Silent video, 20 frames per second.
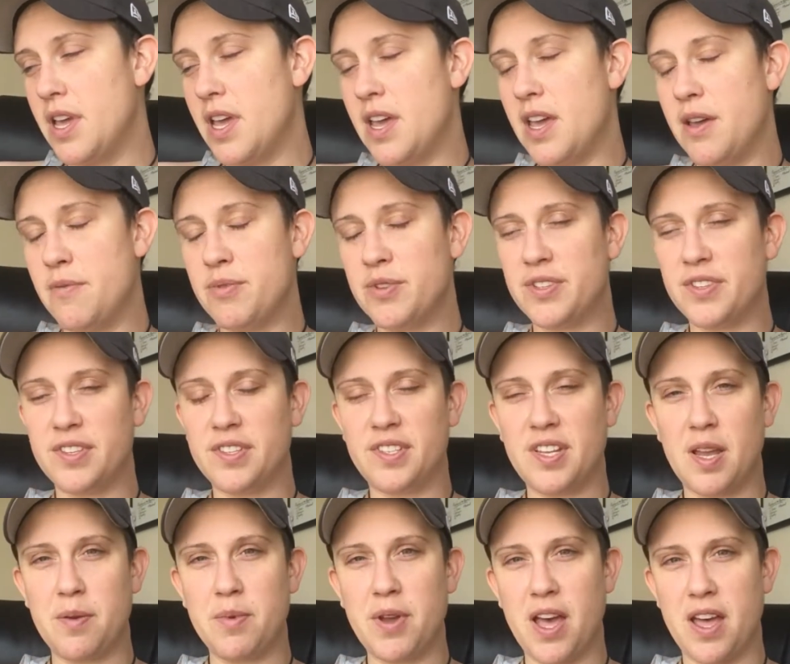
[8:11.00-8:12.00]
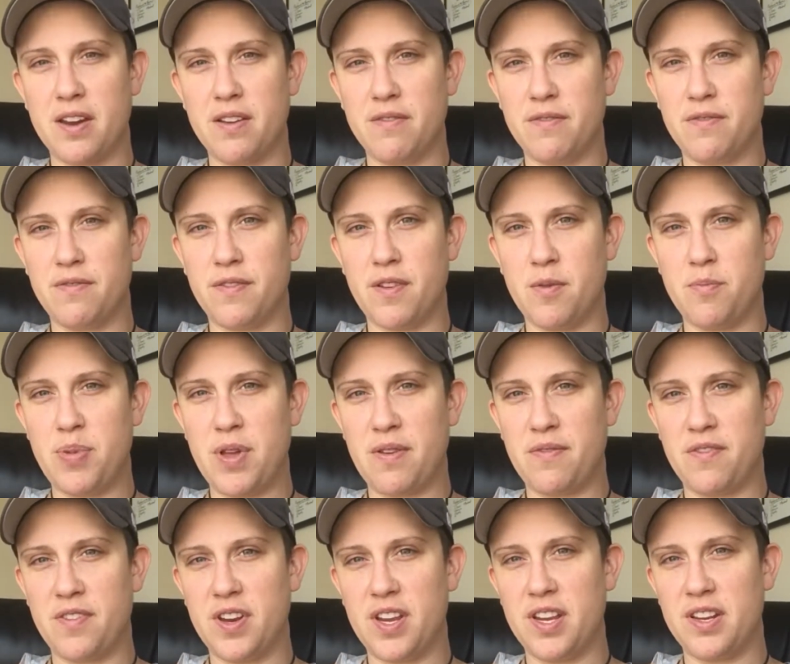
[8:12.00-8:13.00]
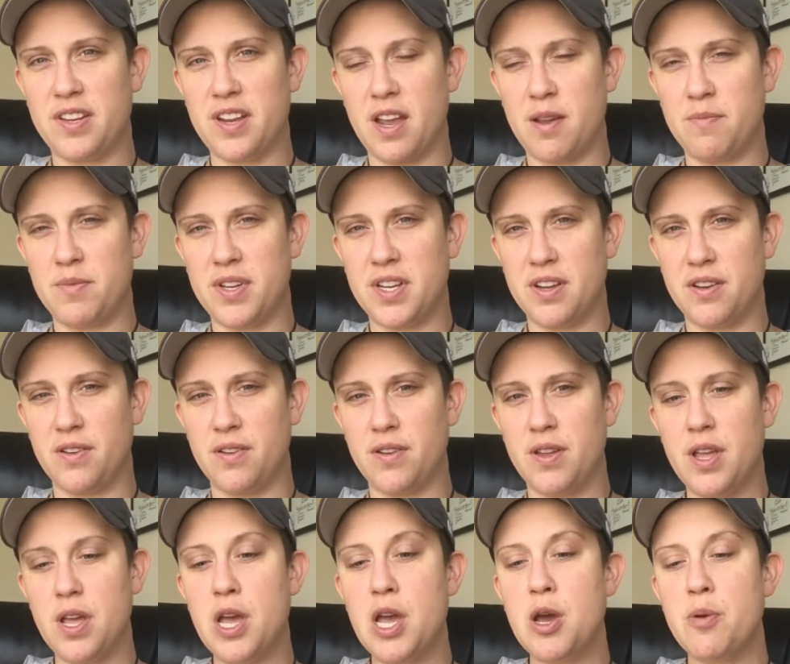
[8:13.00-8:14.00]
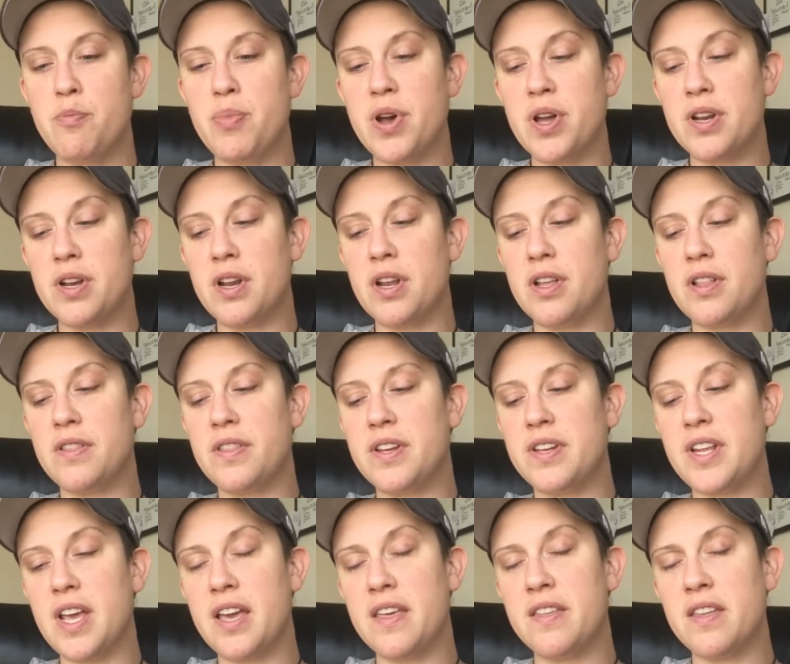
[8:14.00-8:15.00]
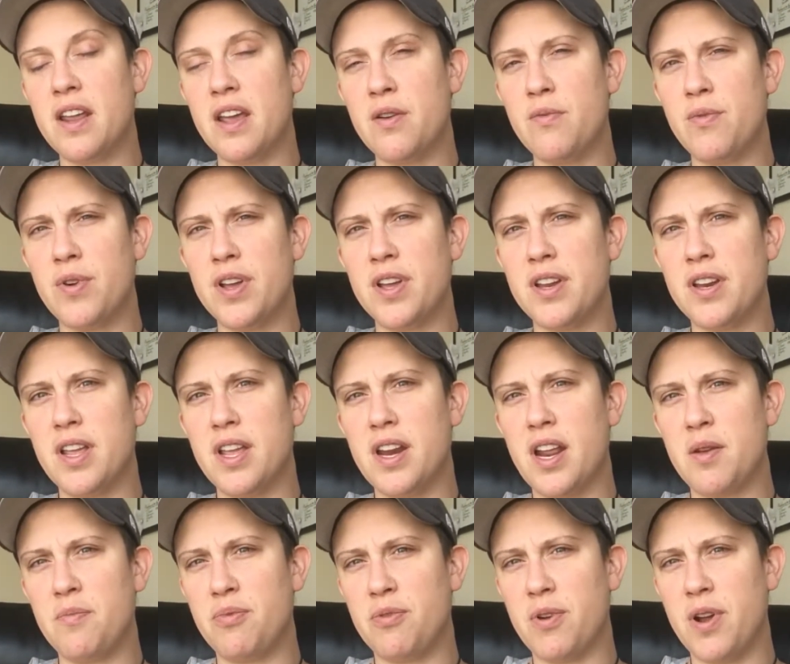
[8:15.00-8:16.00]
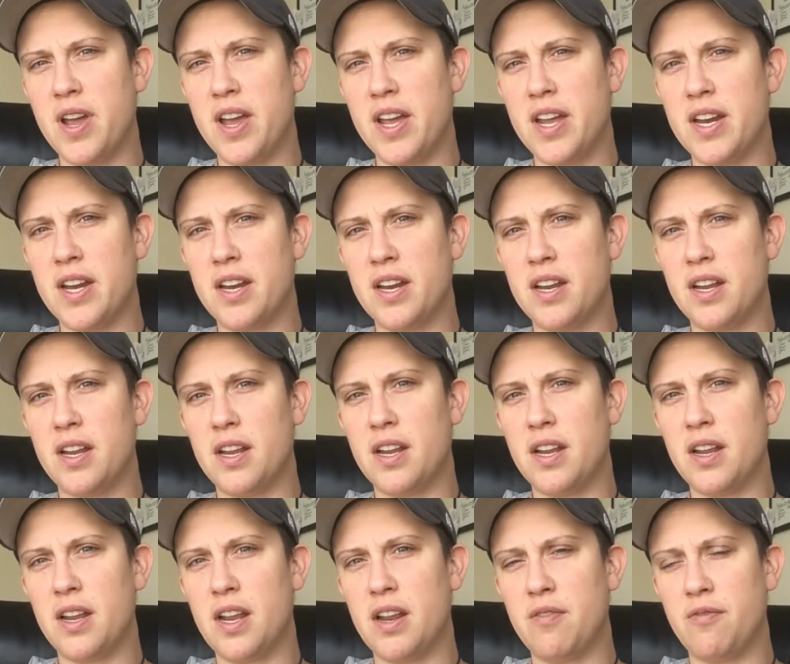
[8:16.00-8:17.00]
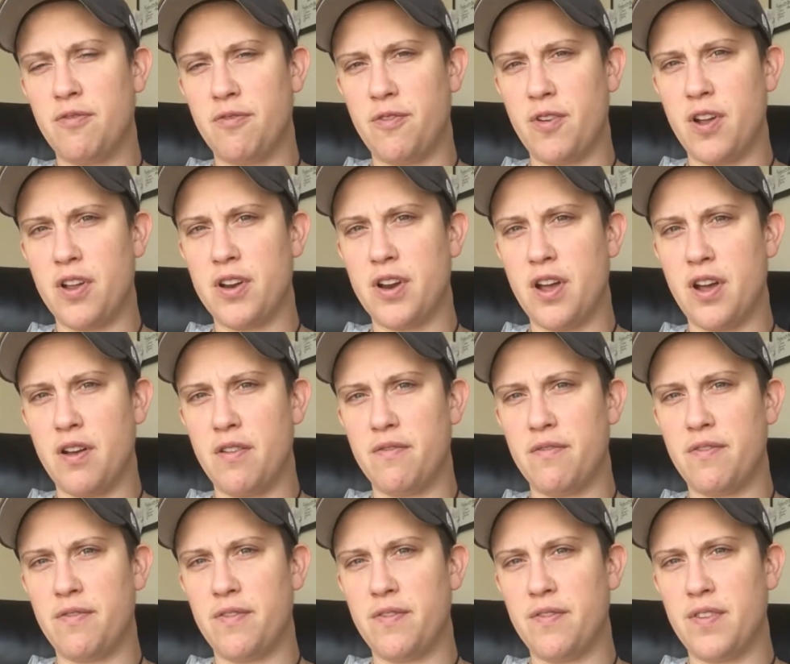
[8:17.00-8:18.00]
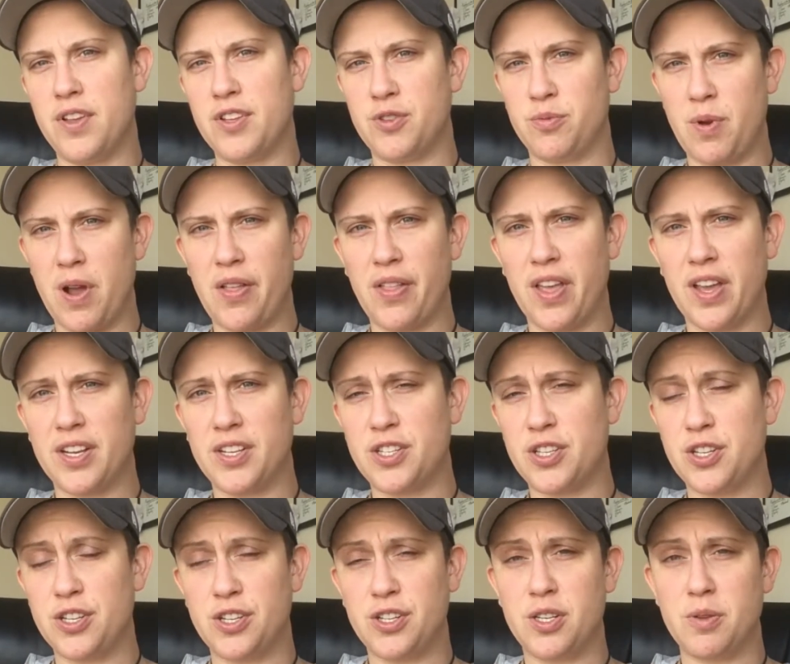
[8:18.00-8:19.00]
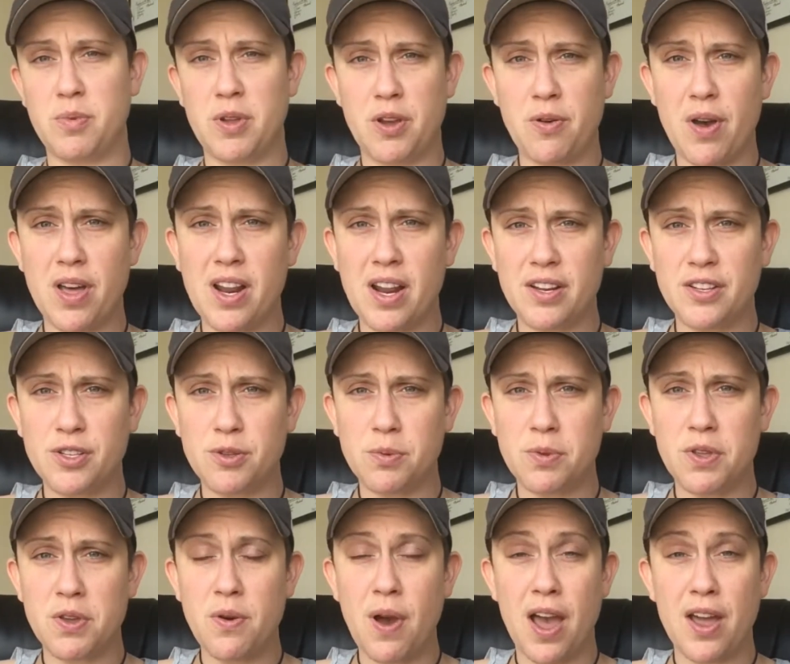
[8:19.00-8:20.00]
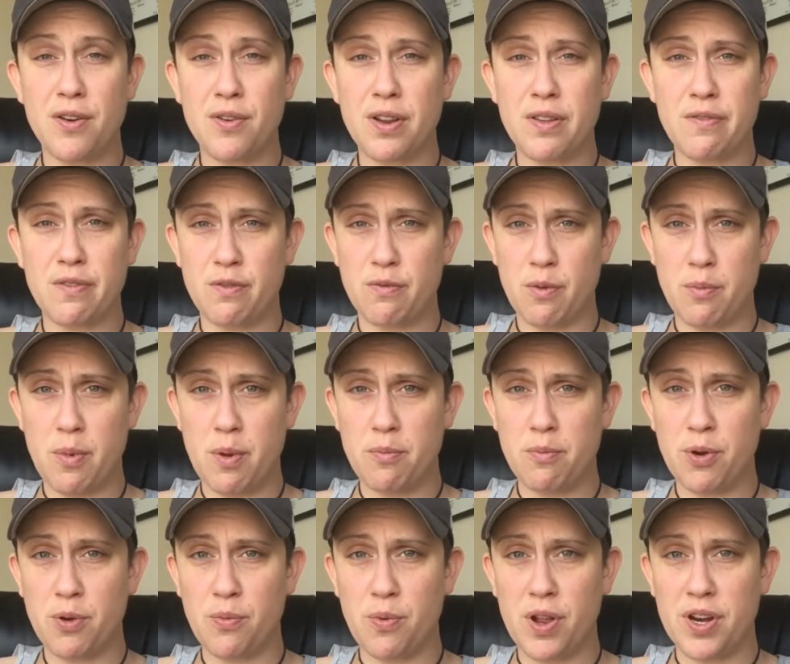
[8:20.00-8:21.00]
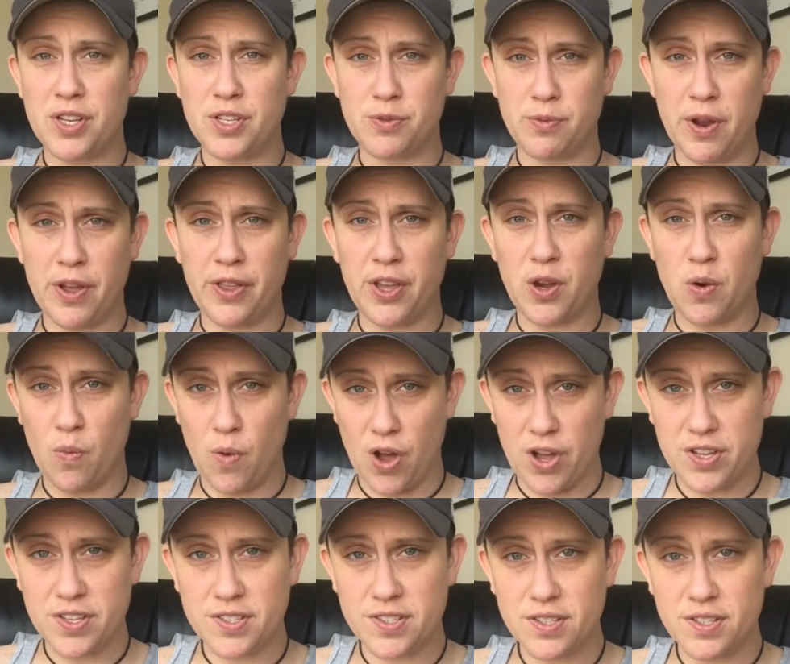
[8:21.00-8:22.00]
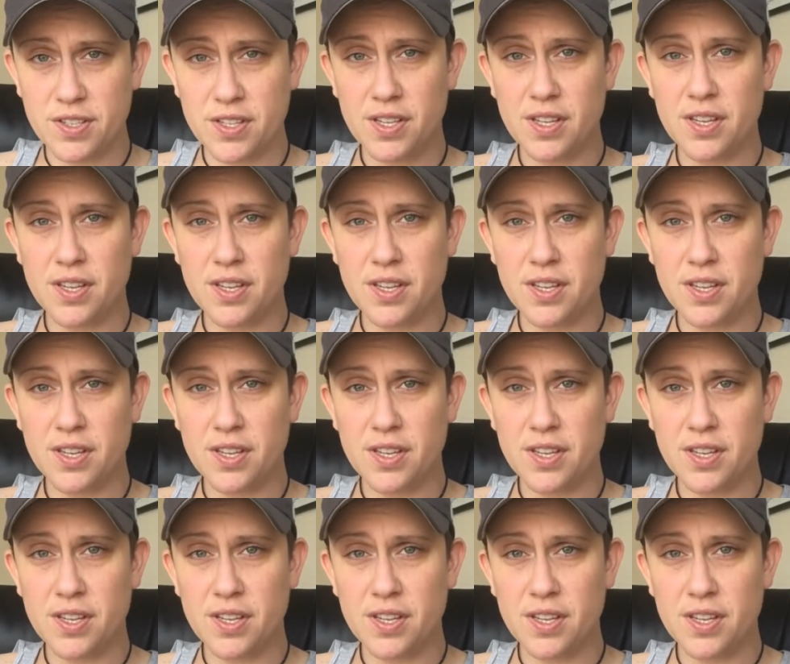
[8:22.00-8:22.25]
it was the same kind of epiphany type deal. But the day that I went and I prayed in front of his relic, to be quite honest with you, I don't even remember what his relic was.